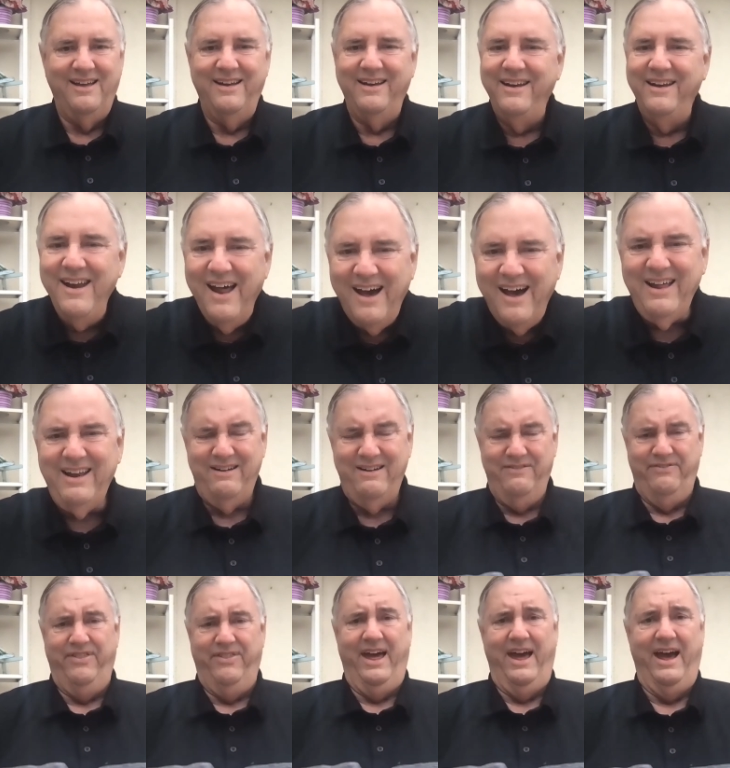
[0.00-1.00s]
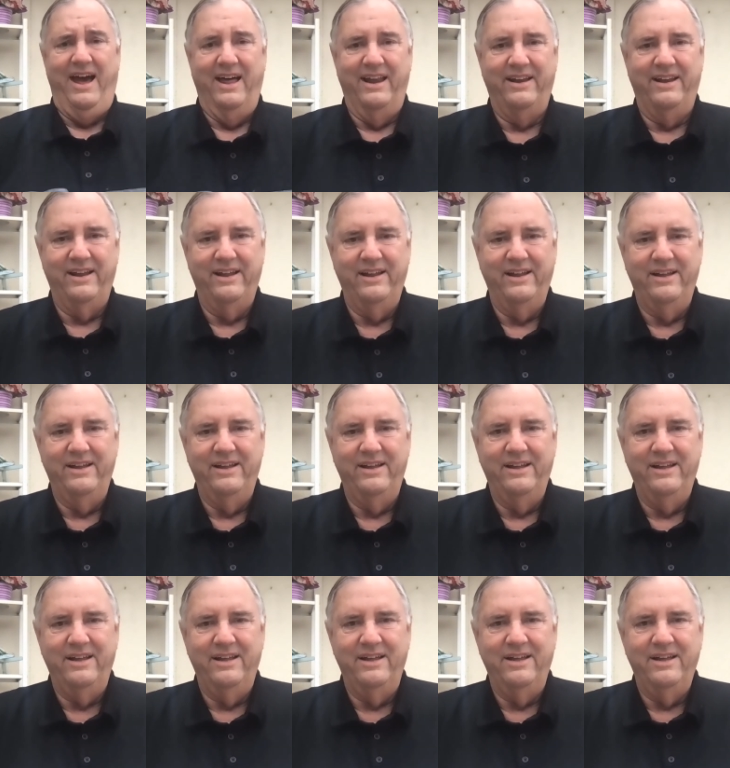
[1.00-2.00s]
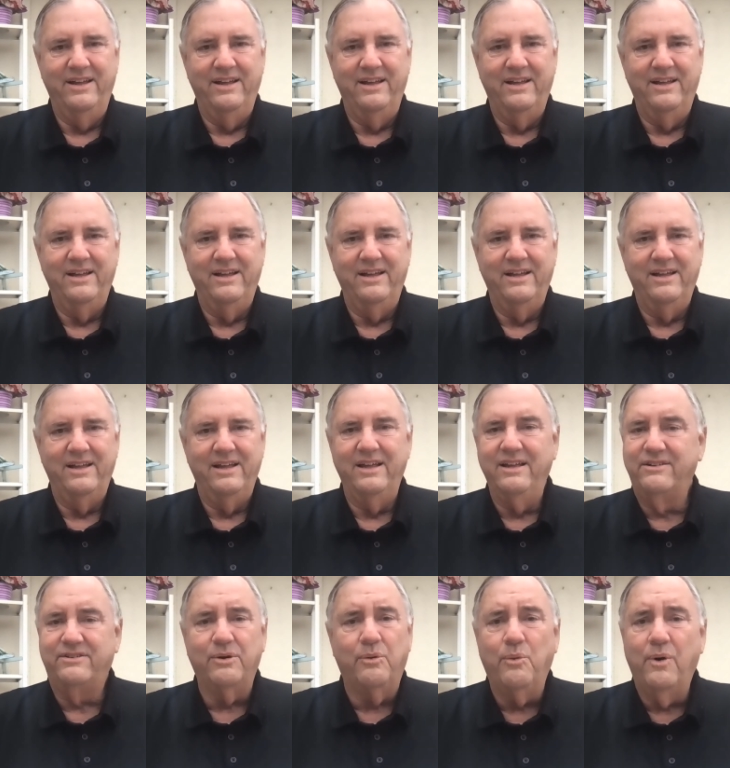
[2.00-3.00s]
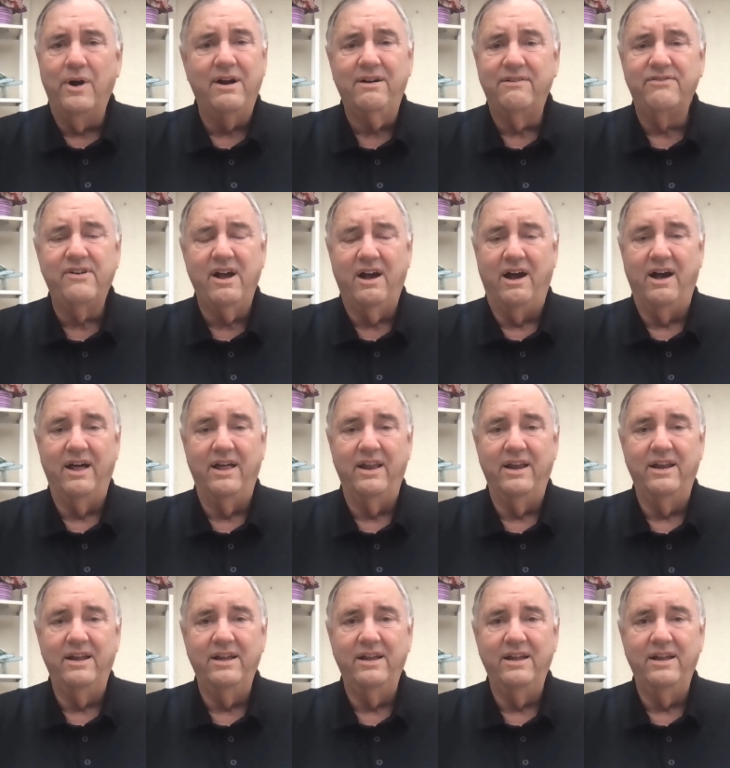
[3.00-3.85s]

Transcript: none of that is aware of God.